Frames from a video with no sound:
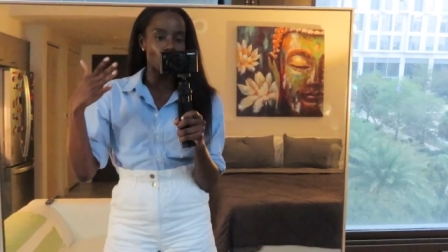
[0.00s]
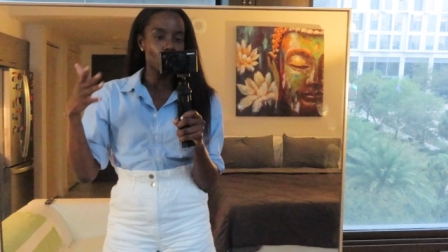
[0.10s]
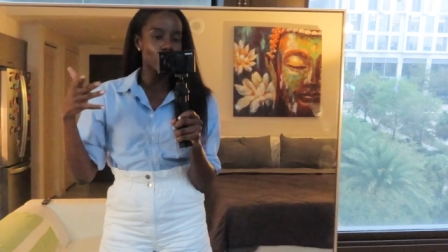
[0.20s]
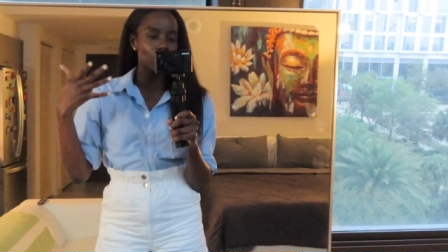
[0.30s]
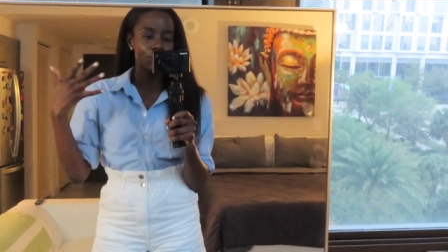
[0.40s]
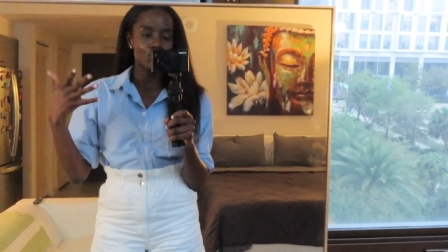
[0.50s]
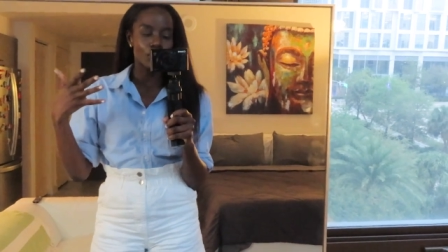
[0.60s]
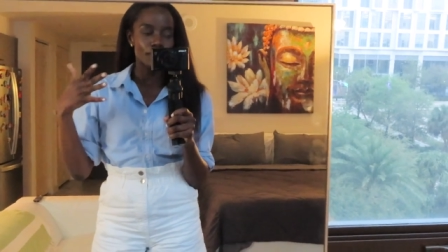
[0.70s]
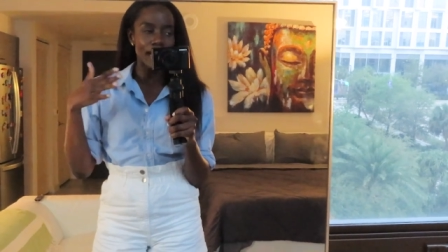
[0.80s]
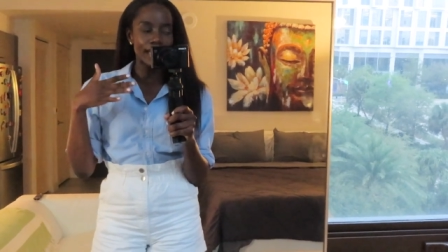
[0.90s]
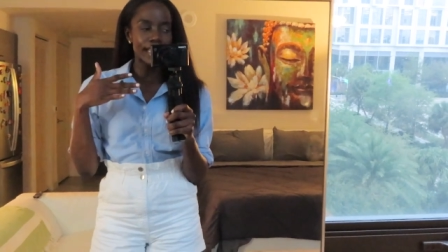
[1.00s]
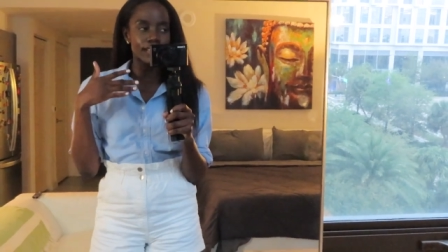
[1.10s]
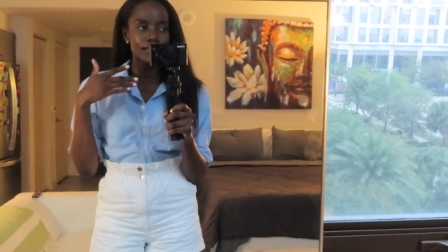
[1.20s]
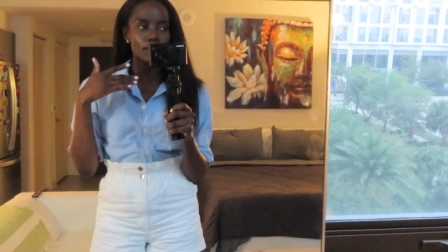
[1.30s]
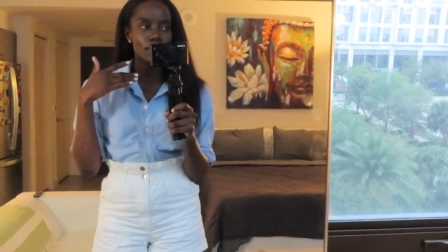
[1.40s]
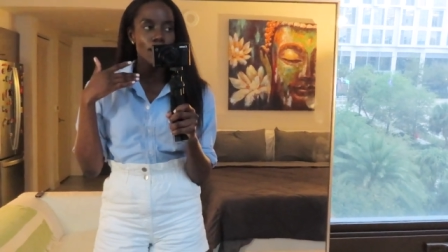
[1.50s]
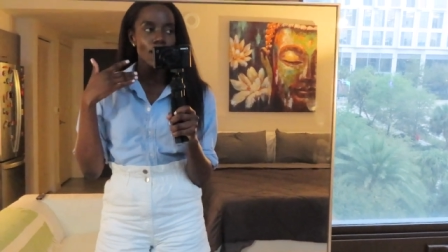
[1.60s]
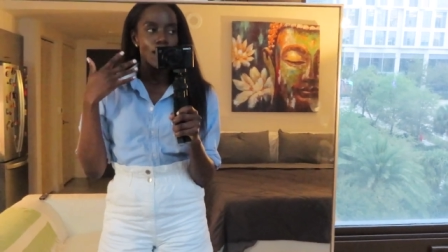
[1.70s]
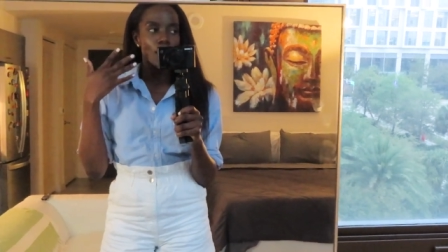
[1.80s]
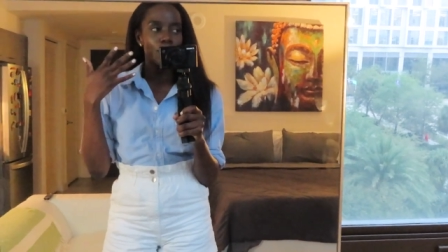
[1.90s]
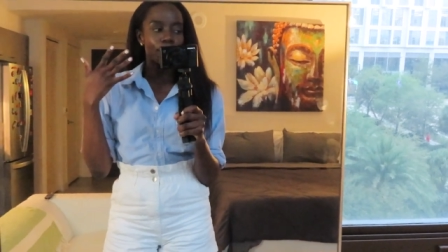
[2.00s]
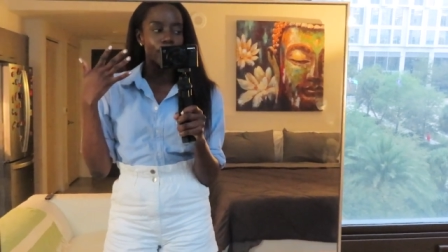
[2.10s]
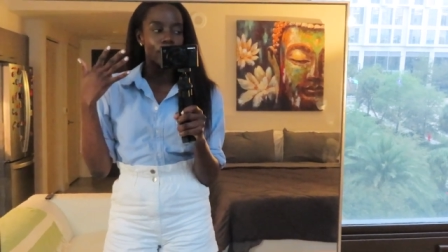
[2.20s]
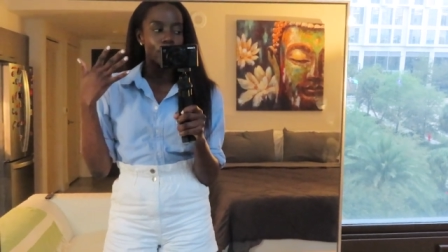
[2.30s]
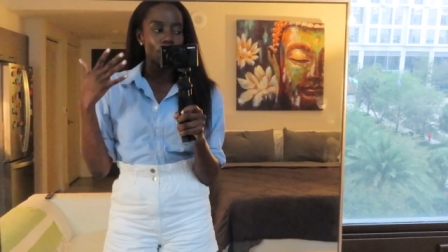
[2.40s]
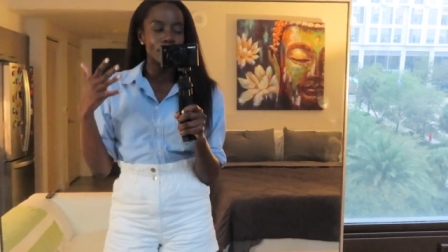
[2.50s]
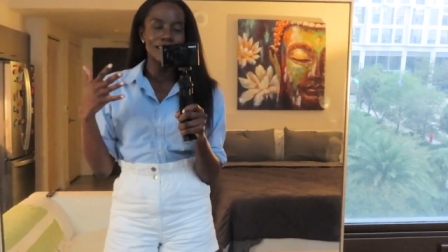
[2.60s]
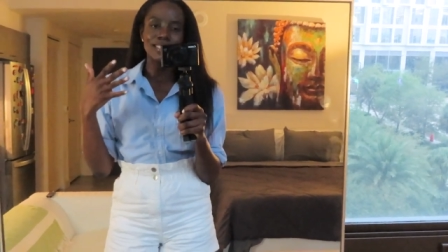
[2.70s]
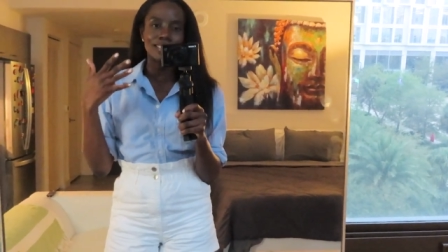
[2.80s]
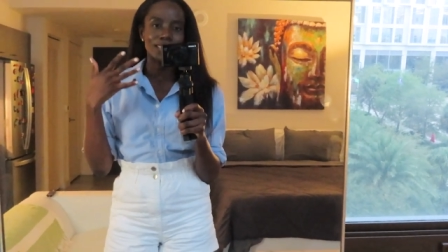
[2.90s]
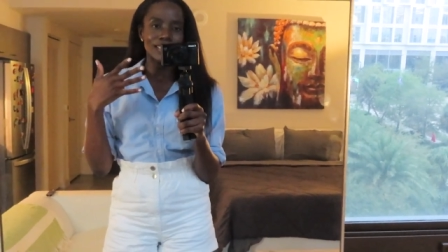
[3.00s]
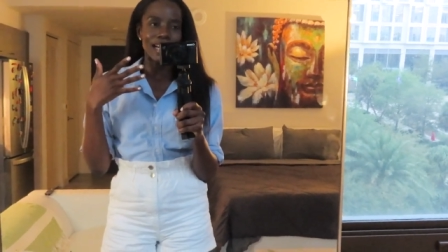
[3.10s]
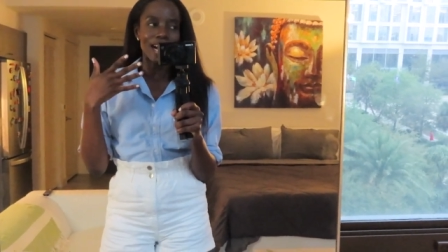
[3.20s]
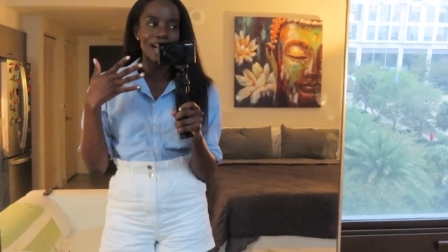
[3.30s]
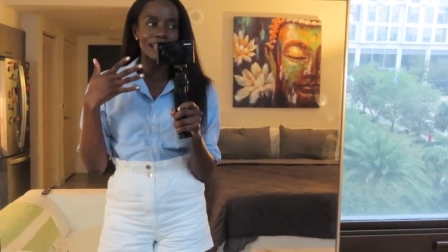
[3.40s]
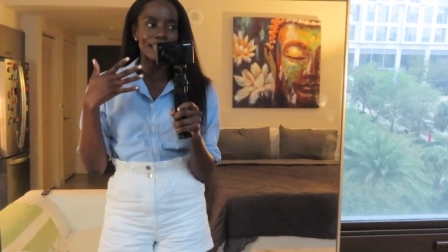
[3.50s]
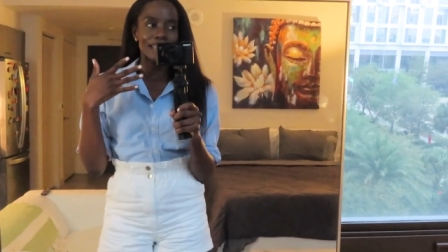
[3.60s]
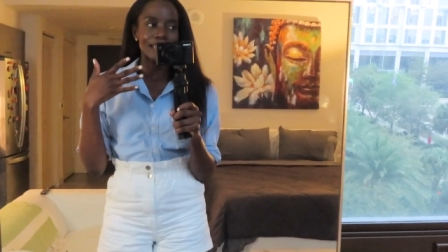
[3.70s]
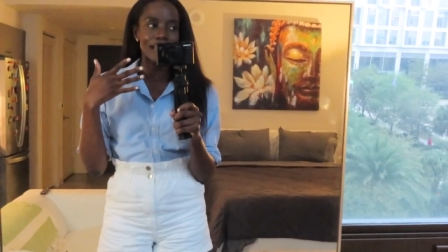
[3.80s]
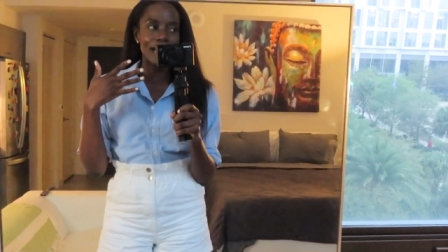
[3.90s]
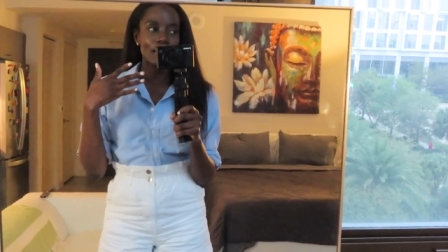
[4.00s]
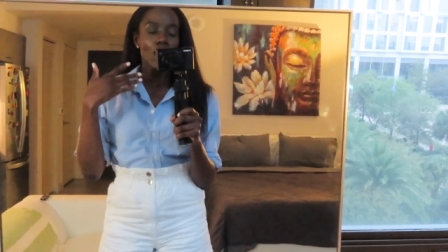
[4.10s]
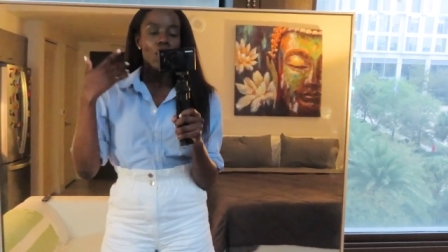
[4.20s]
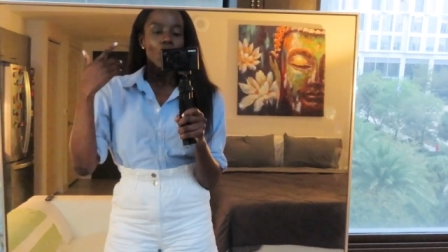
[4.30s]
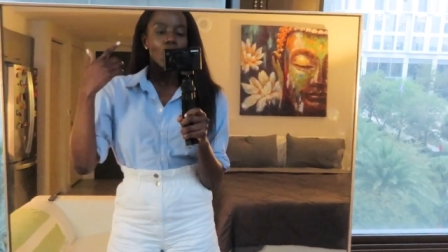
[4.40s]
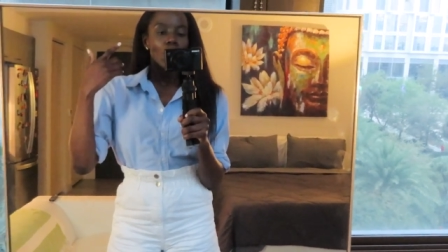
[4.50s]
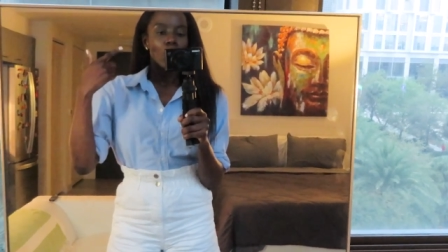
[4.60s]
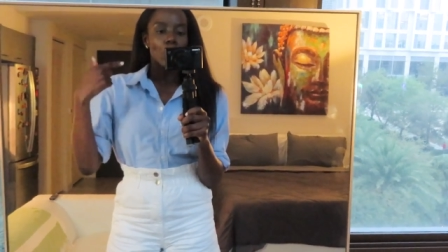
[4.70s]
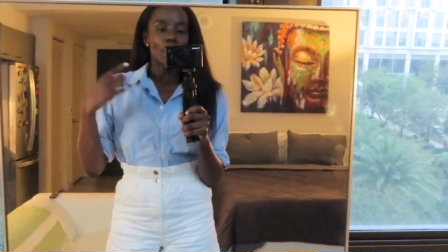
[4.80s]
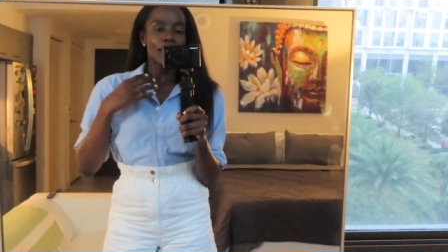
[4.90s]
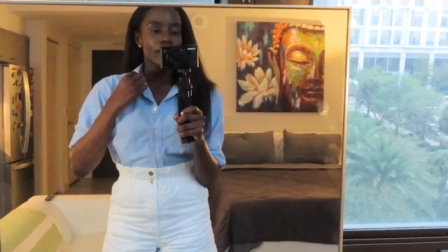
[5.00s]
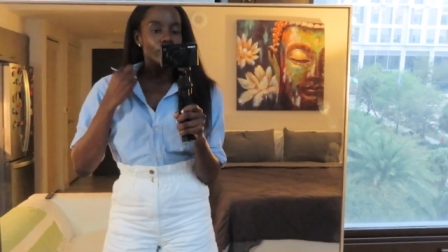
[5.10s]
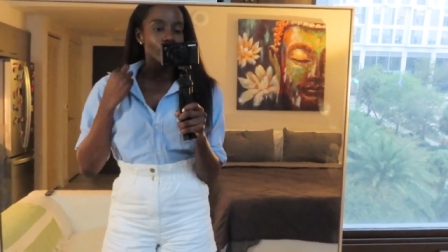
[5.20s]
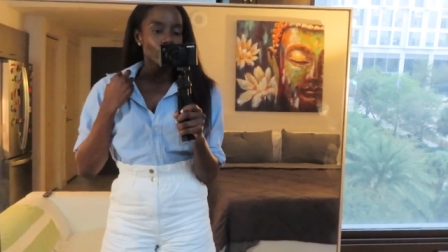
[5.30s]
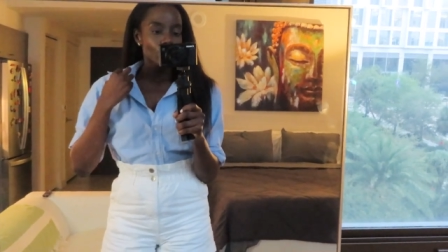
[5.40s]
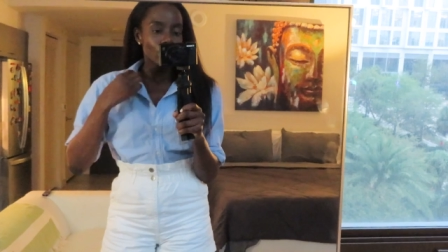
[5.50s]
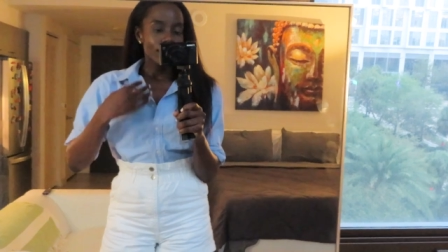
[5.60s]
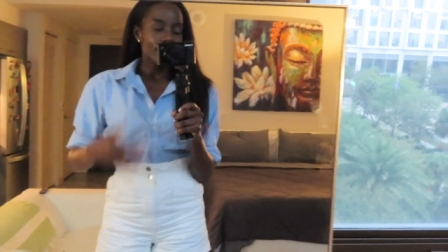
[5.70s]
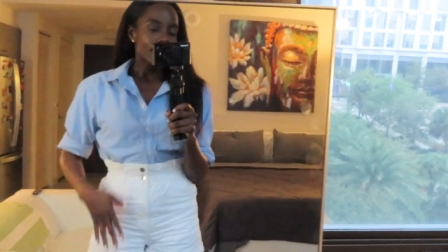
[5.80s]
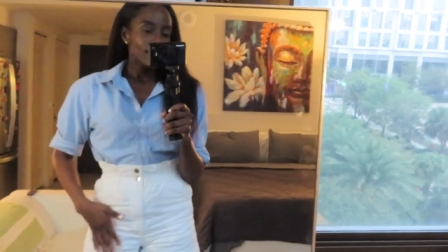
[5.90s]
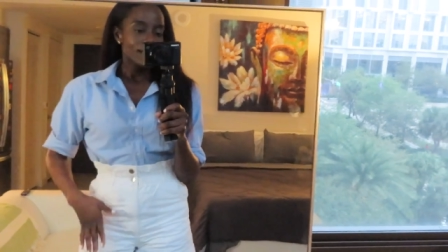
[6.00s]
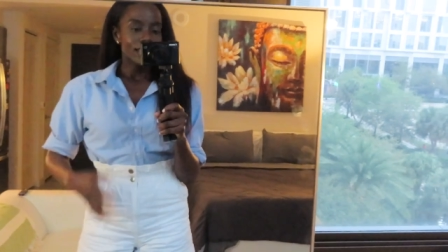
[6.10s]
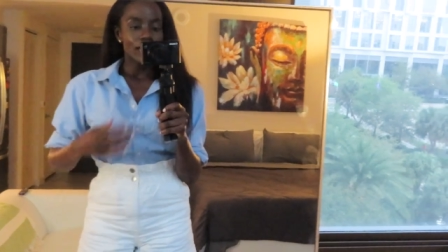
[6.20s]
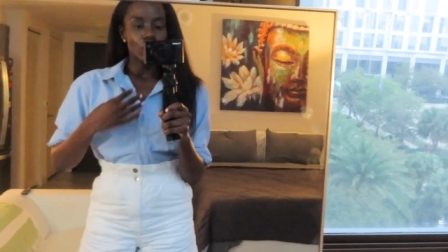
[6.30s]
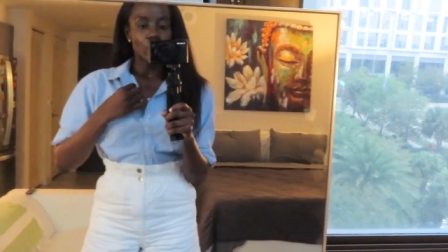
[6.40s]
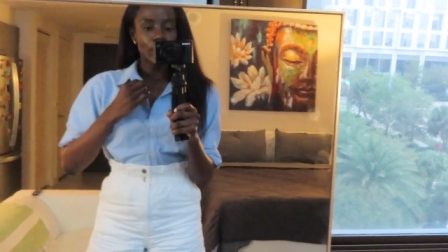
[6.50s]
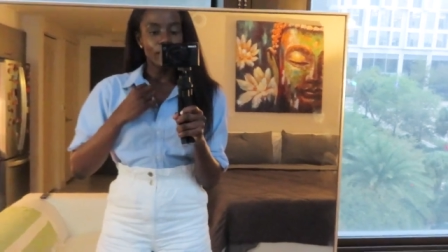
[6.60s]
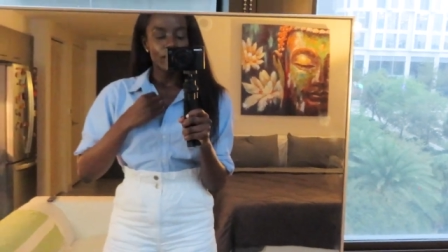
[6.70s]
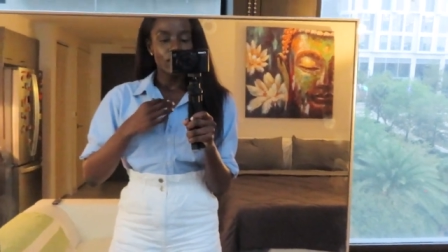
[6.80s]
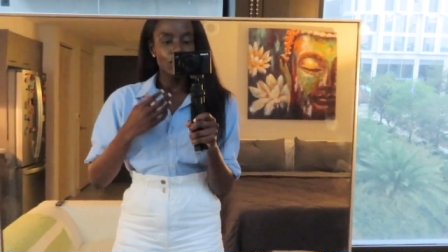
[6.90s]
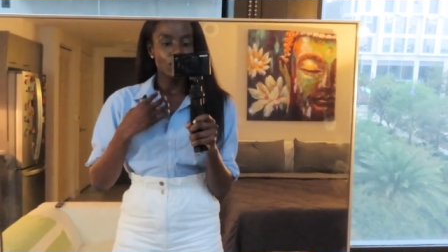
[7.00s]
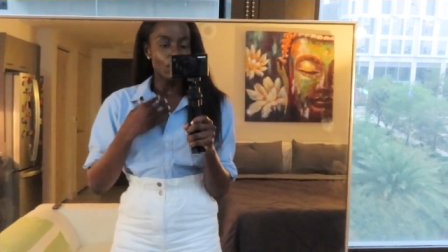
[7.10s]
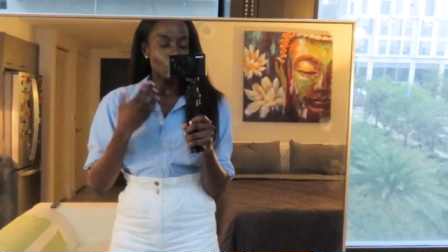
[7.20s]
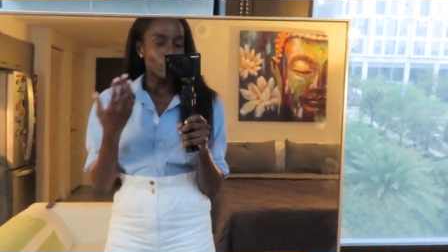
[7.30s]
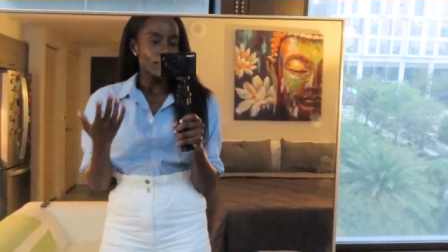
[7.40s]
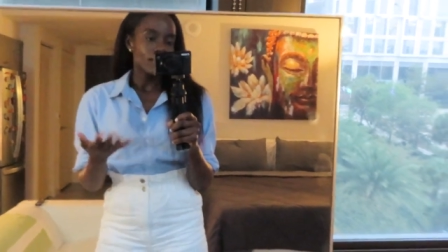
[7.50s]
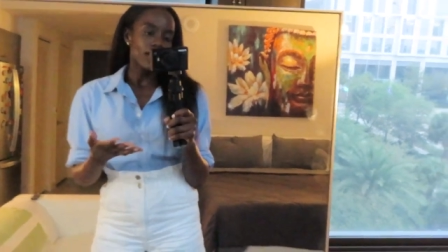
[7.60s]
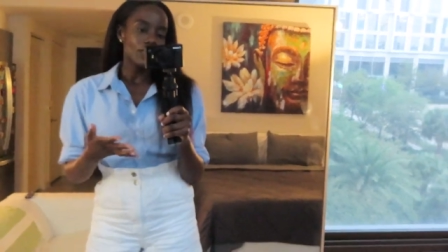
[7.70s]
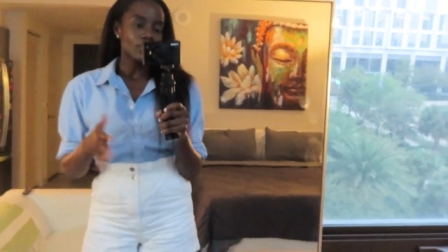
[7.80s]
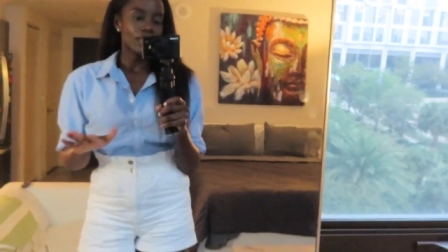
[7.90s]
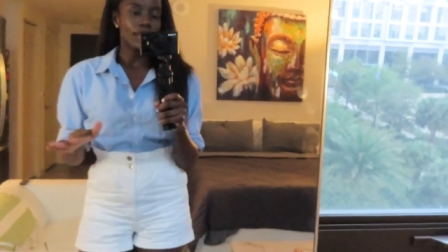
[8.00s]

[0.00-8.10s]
when I'm going on a trip, I like to bring pieces that I can like wear this shirt with this and then wear this shirt with another